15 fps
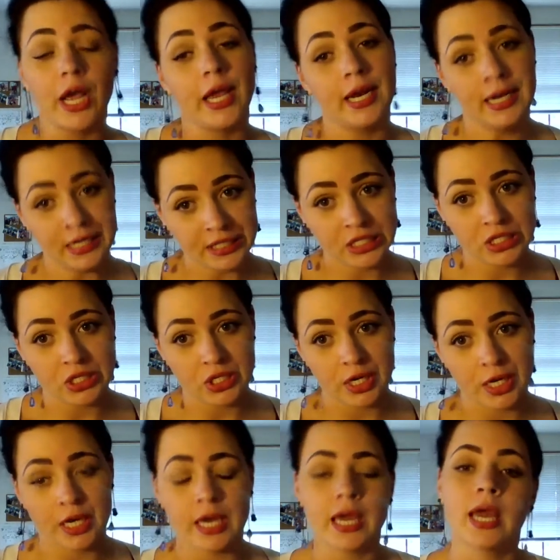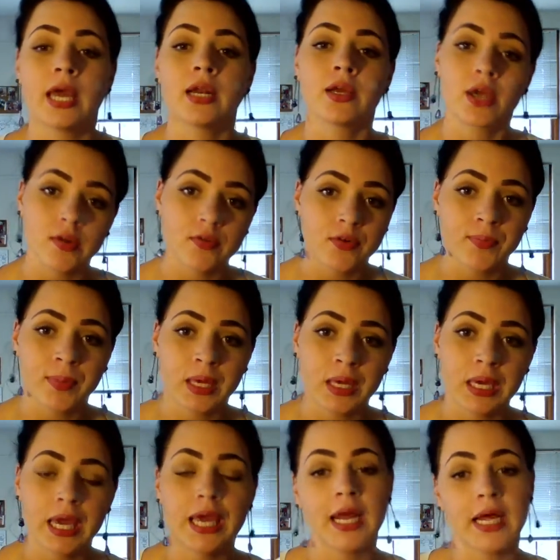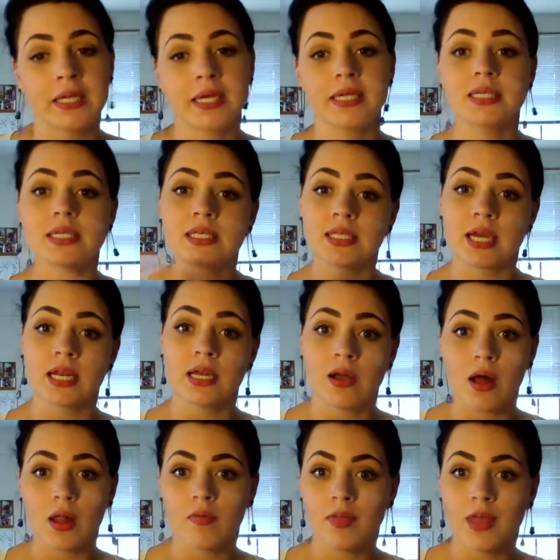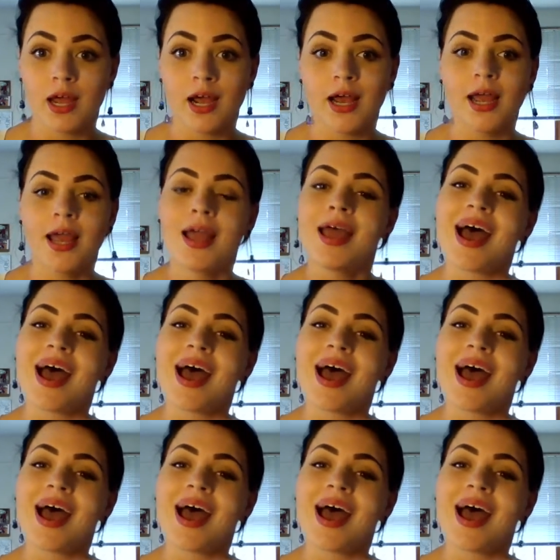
and history and government, and I like to study all of that,